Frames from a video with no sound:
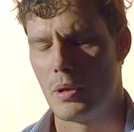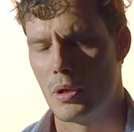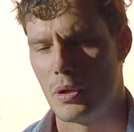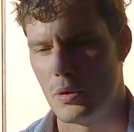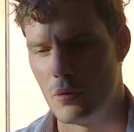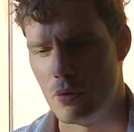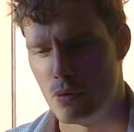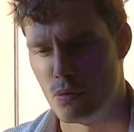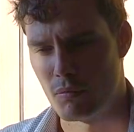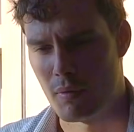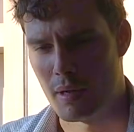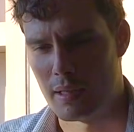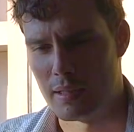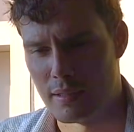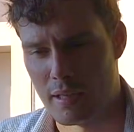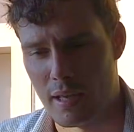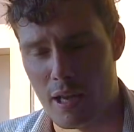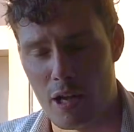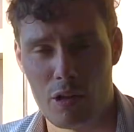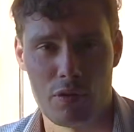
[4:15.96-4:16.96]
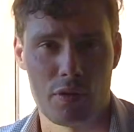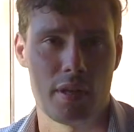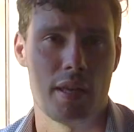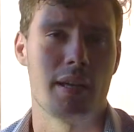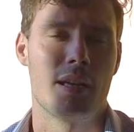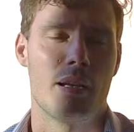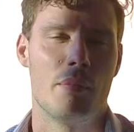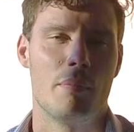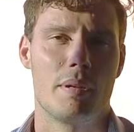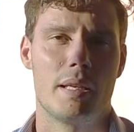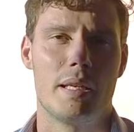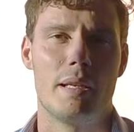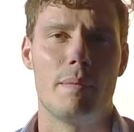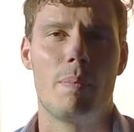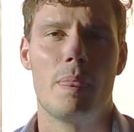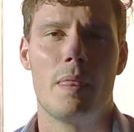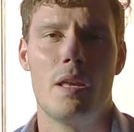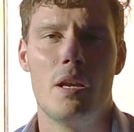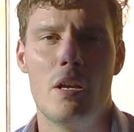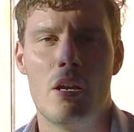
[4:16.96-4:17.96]
who runs a healthcare company
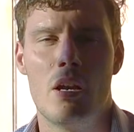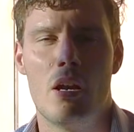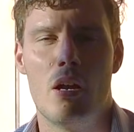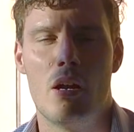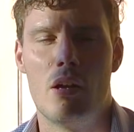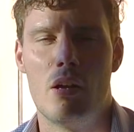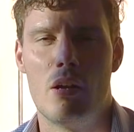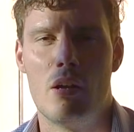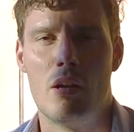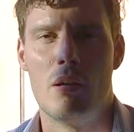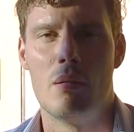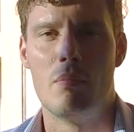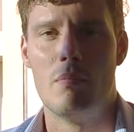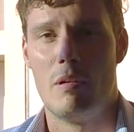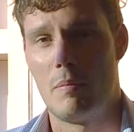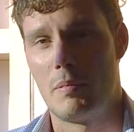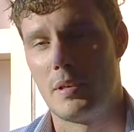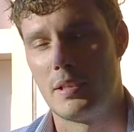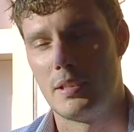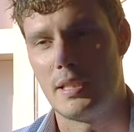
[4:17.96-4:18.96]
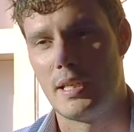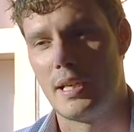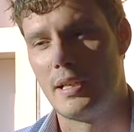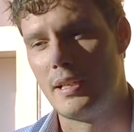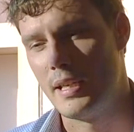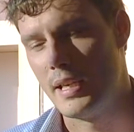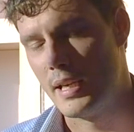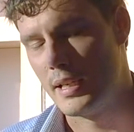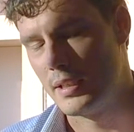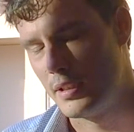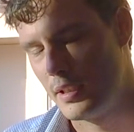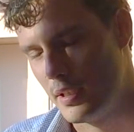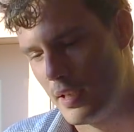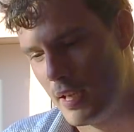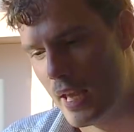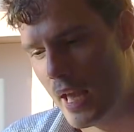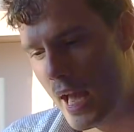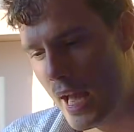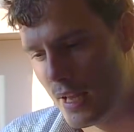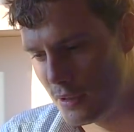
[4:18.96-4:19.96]
because he
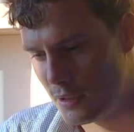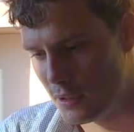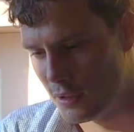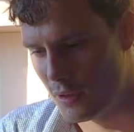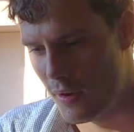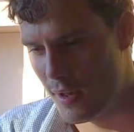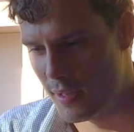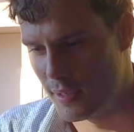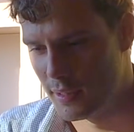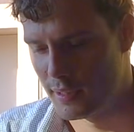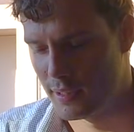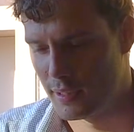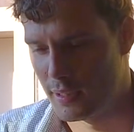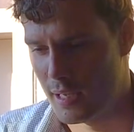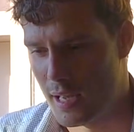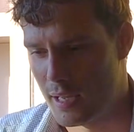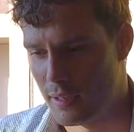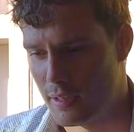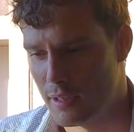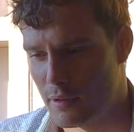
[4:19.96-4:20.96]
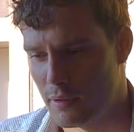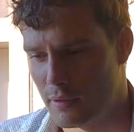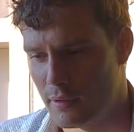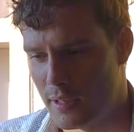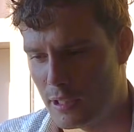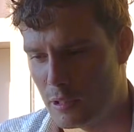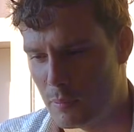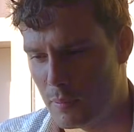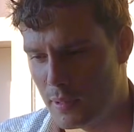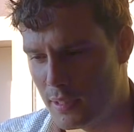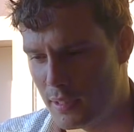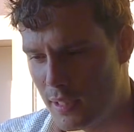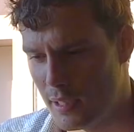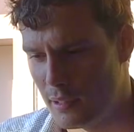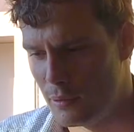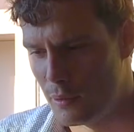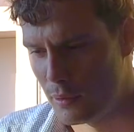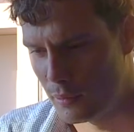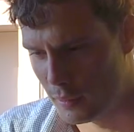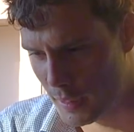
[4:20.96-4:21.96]
had tinnitus, and he contacted me and said,
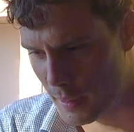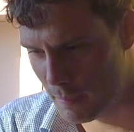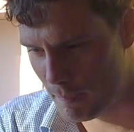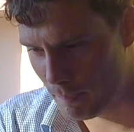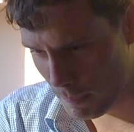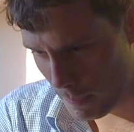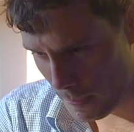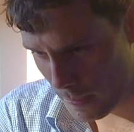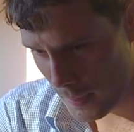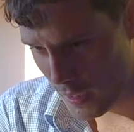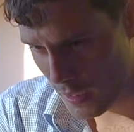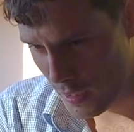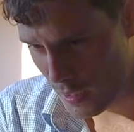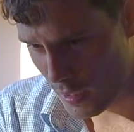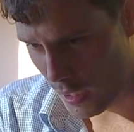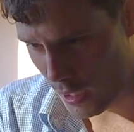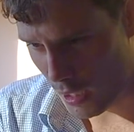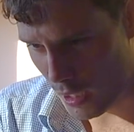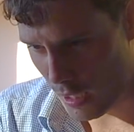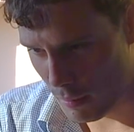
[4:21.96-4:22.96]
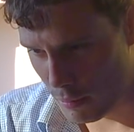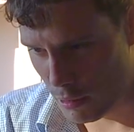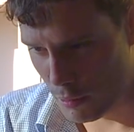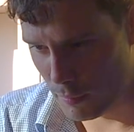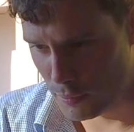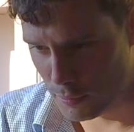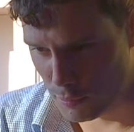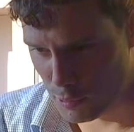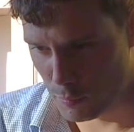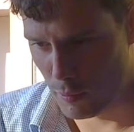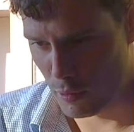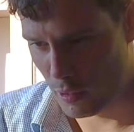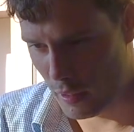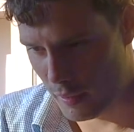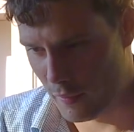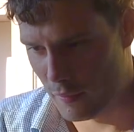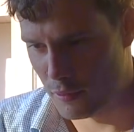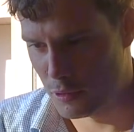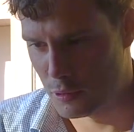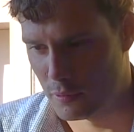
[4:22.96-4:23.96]
look, Liam, we spoke. I
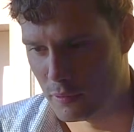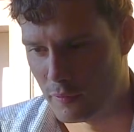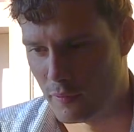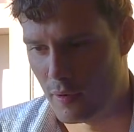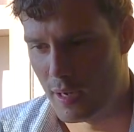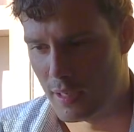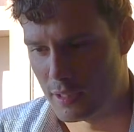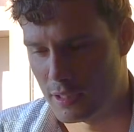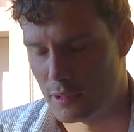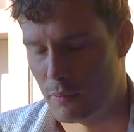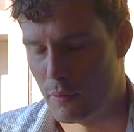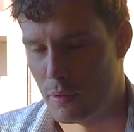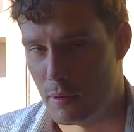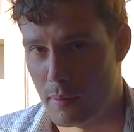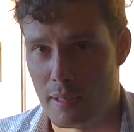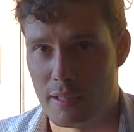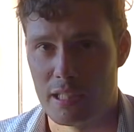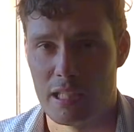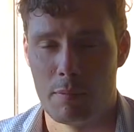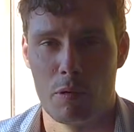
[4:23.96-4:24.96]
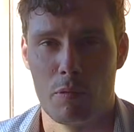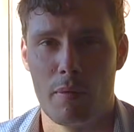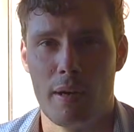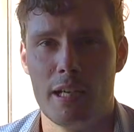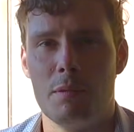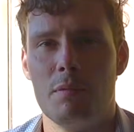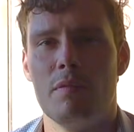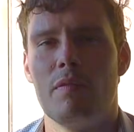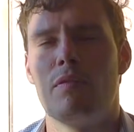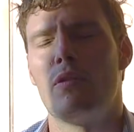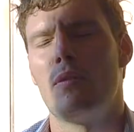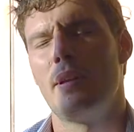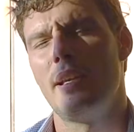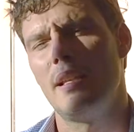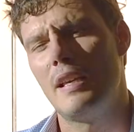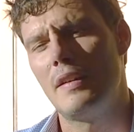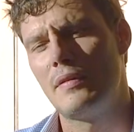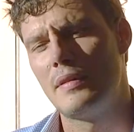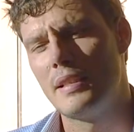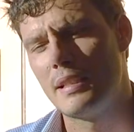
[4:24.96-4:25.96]
gave him some advice. We went our separate ways. Before he
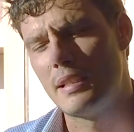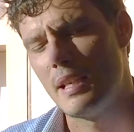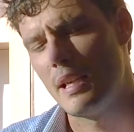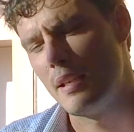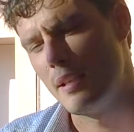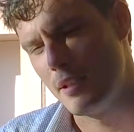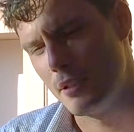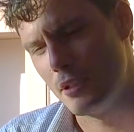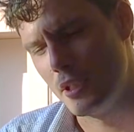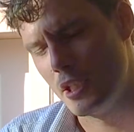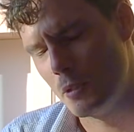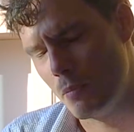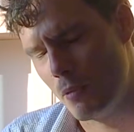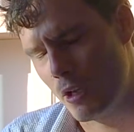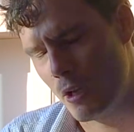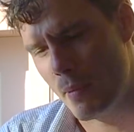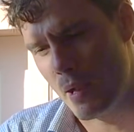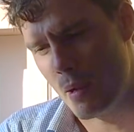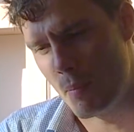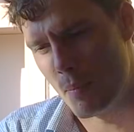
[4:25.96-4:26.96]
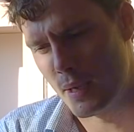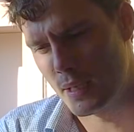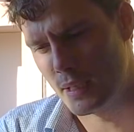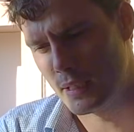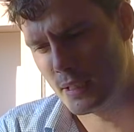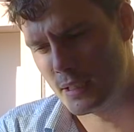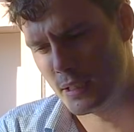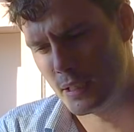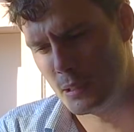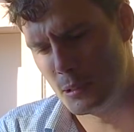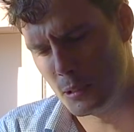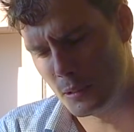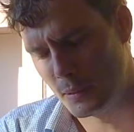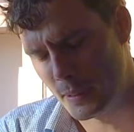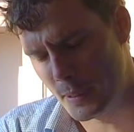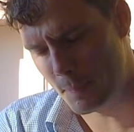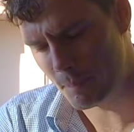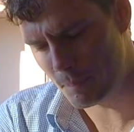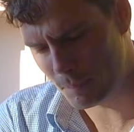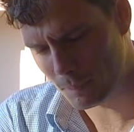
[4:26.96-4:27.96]
left, he spoke about money, and he said, look,
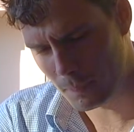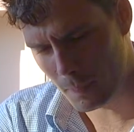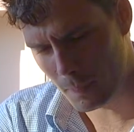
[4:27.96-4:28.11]
Liam,